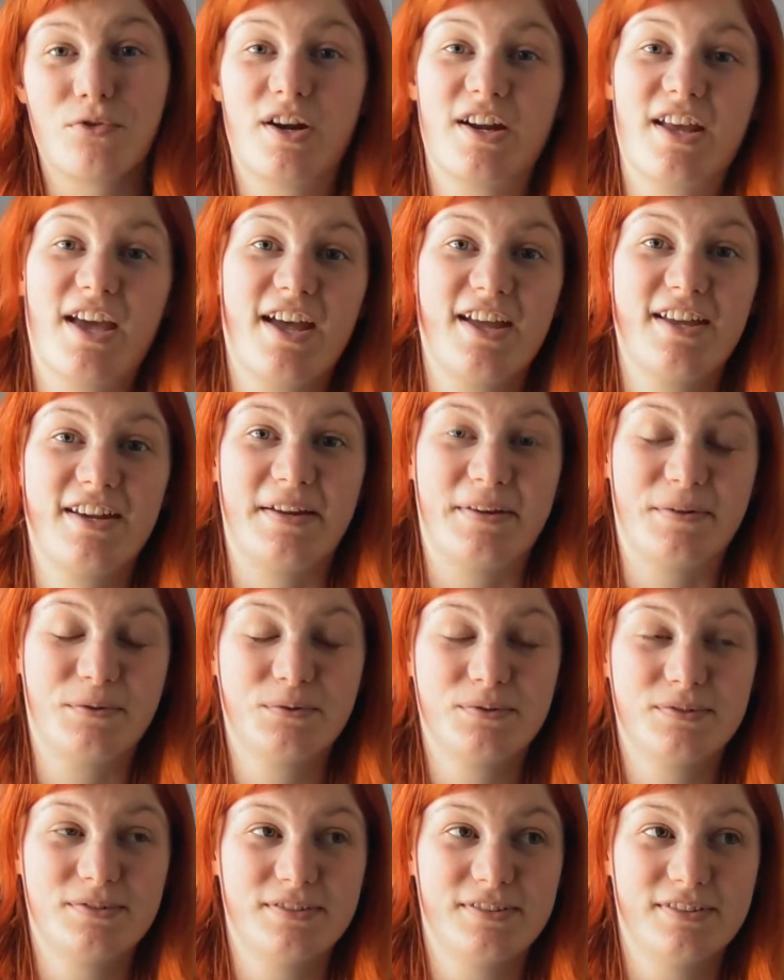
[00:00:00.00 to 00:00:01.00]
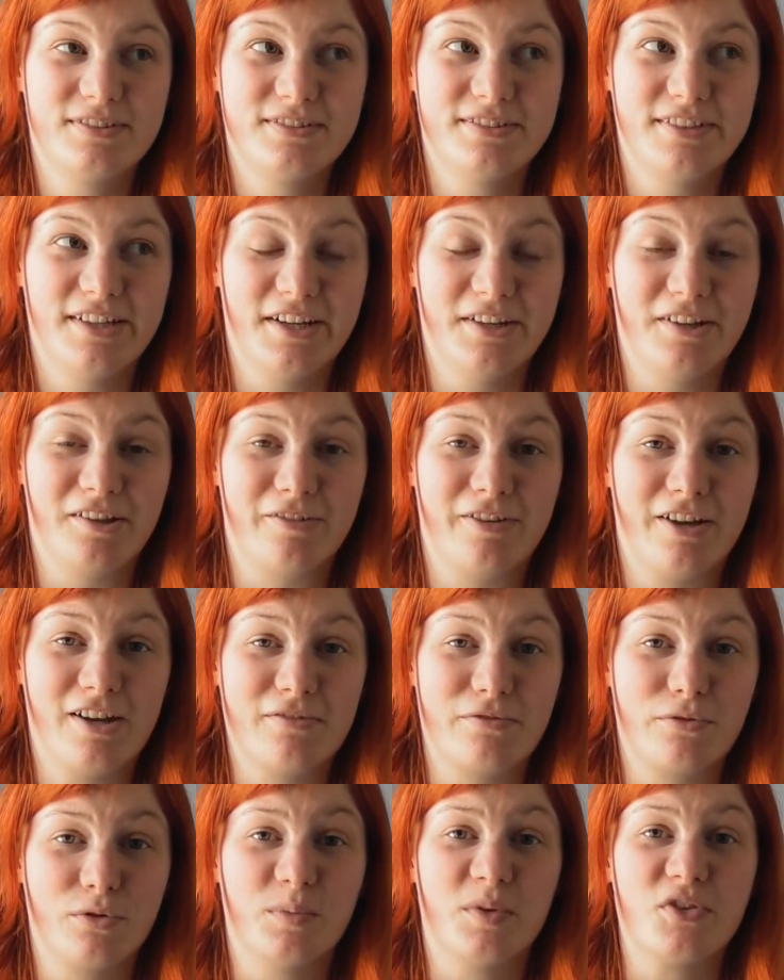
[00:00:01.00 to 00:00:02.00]
red hair now, and I've
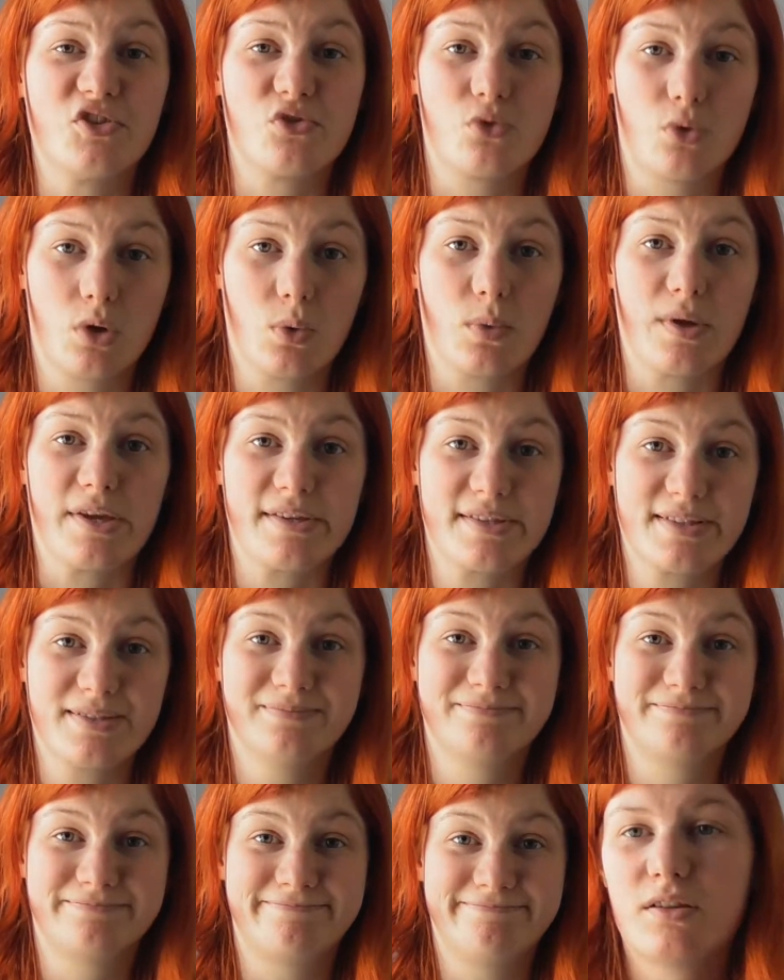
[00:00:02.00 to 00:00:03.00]
had it for almost 3 weeks.